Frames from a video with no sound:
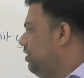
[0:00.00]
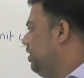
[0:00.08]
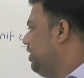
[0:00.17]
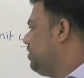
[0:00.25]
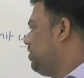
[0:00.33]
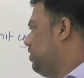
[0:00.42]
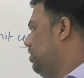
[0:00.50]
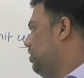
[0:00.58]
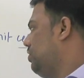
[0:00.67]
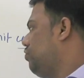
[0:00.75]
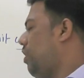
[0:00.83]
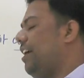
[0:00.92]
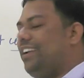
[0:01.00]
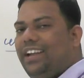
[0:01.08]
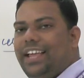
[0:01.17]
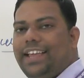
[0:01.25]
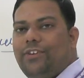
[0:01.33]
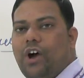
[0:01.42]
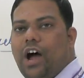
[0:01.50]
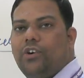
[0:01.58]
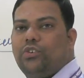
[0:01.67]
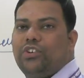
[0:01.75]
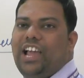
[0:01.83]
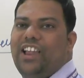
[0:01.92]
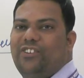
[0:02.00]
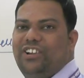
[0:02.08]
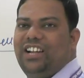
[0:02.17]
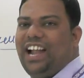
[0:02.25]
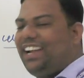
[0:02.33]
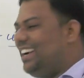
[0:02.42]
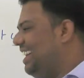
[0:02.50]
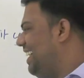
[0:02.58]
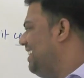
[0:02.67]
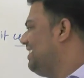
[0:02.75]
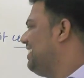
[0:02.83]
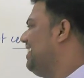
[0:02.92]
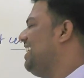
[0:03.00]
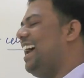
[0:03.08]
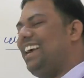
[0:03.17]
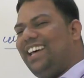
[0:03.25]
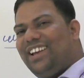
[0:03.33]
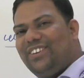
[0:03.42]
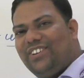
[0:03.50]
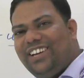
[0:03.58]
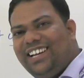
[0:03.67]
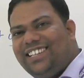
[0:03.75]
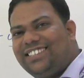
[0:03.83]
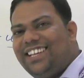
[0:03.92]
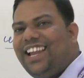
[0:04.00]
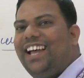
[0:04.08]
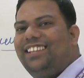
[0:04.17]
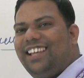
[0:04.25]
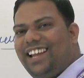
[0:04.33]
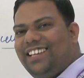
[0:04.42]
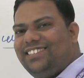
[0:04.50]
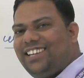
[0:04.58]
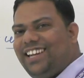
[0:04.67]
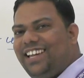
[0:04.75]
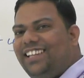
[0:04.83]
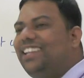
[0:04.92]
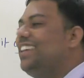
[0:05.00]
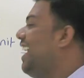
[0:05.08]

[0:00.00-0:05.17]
this quantity you have to calculate, either density, either unit cell, either edge length,